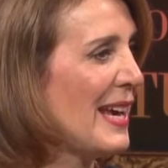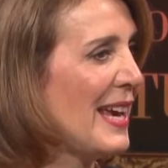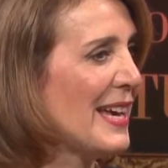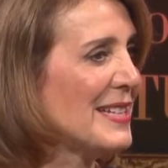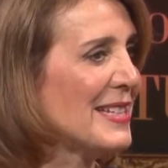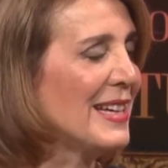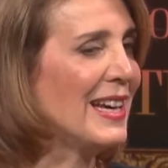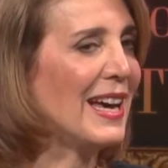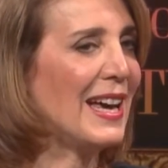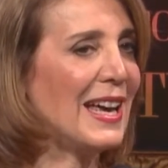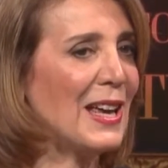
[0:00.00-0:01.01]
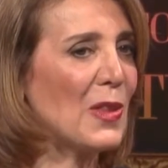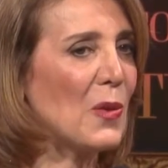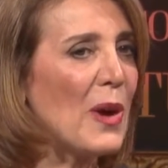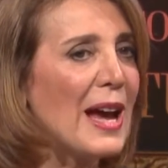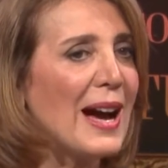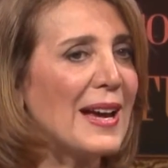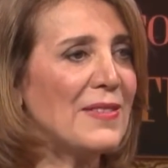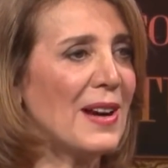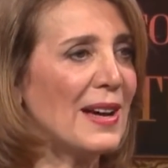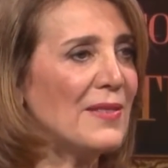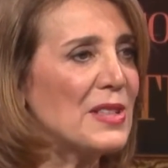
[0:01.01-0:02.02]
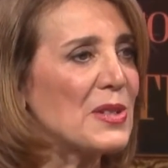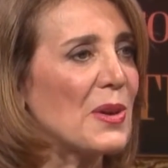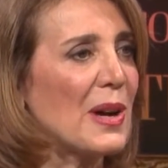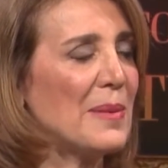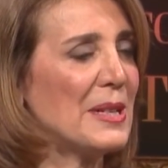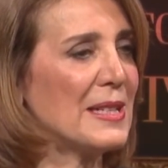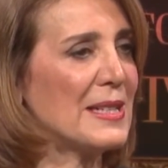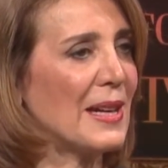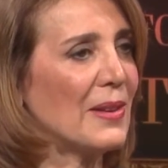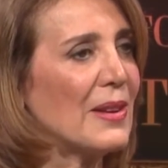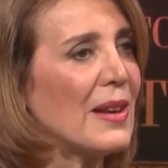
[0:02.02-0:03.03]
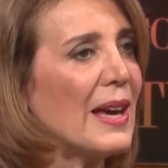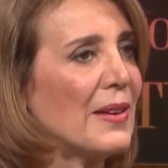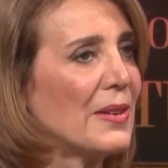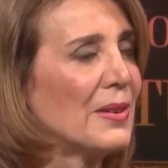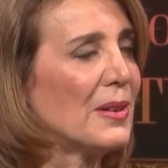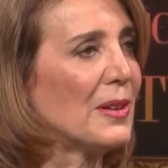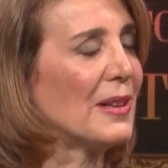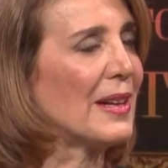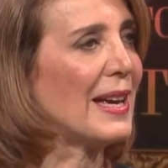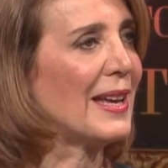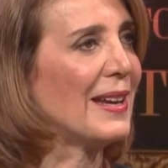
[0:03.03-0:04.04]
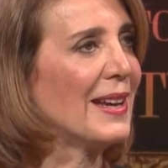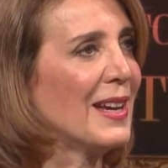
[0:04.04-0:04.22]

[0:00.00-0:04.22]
And the way I've described it is I look at Google, and